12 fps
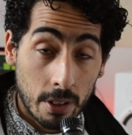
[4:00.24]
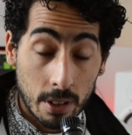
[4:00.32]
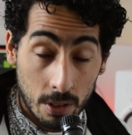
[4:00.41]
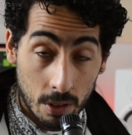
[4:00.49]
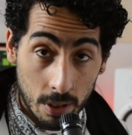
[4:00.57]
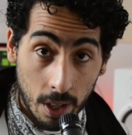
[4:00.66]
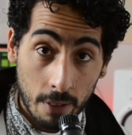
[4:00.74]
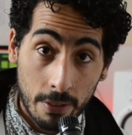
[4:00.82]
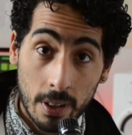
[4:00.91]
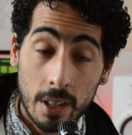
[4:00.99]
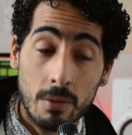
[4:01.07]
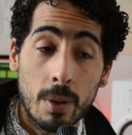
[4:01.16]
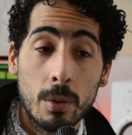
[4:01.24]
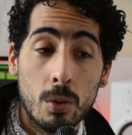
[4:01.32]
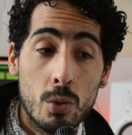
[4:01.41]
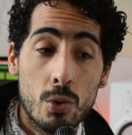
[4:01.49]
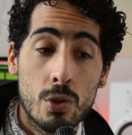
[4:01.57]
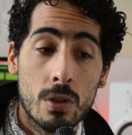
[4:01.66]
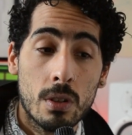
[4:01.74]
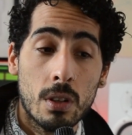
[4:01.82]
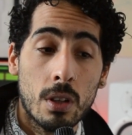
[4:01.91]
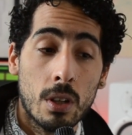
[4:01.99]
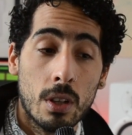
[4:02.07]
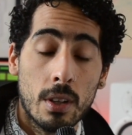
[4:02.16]
dodecaphonic revolution,
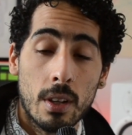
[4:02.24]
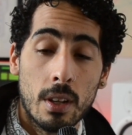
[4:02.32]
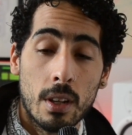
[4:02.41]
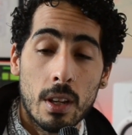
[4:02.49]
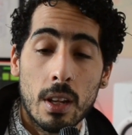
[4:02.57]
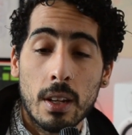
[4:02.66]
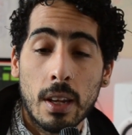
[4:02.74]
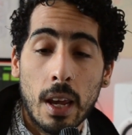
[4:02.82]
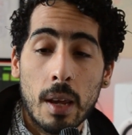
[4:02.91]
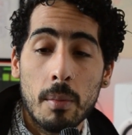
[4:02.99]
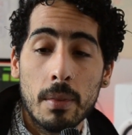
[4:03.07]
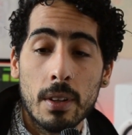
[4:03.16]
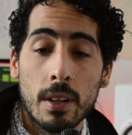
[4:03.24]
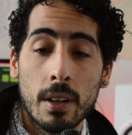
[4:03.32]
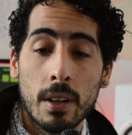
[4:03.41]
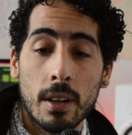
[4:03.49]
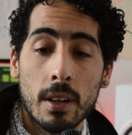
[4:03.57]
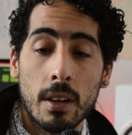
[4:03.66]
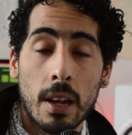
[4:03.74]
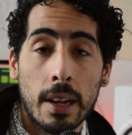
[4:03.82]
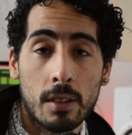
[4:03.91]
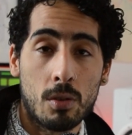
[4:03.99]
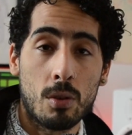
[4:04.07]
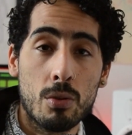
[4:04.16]
it came the
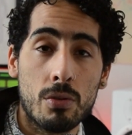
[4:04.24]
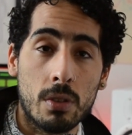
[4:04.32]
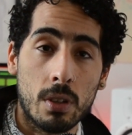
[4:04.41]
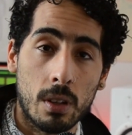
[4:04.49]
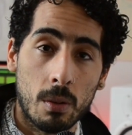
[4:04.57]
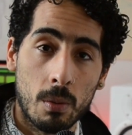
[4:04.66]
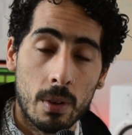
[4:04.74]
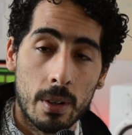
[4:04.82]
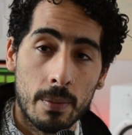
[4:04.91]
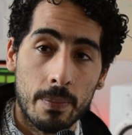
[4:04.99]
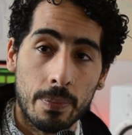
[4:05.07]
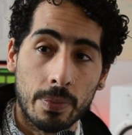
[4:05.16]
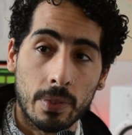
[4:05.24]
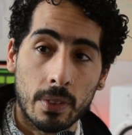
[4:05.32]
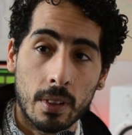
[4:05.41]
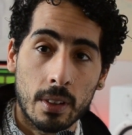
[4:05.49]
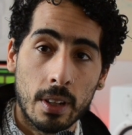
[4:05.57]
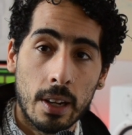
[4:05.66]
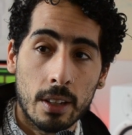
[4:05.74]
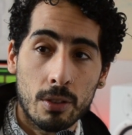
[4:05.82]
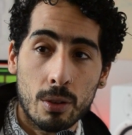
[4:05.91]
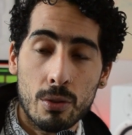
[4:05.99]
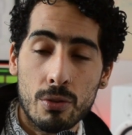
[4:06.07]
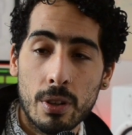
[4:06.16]
electroacoustical one. The
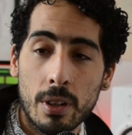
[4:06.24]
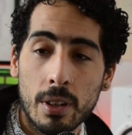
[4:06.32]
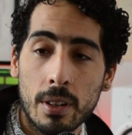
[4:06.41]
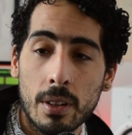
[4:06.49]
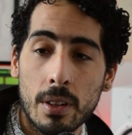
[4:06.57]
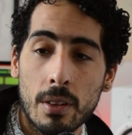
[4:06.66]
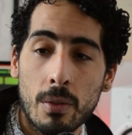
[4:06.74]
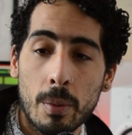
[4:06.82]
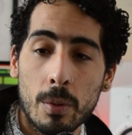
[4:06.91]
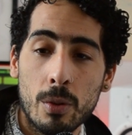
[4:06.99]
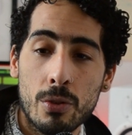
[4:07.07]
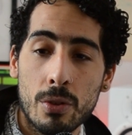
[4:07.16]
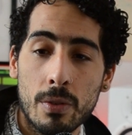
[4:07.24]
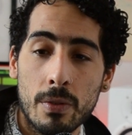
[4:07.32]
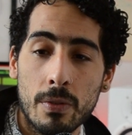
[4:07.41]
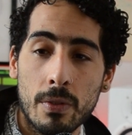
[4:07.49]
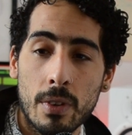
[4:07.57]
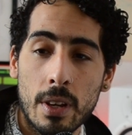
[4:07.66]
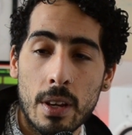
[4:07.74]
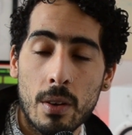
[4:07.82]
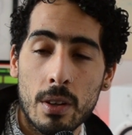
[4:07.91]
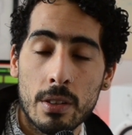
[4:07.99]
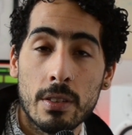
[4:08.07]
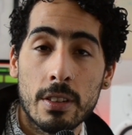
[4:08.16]
electroacoustical revolution
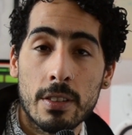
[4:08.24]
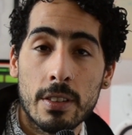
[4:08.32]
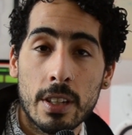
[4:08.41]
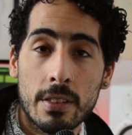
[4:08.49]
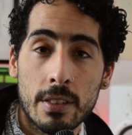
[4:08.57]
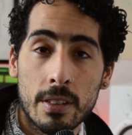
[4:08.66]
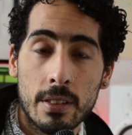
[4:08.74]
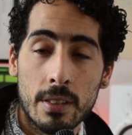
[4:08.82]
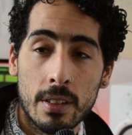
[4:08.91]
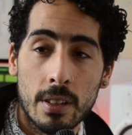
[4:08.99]
is in the 60s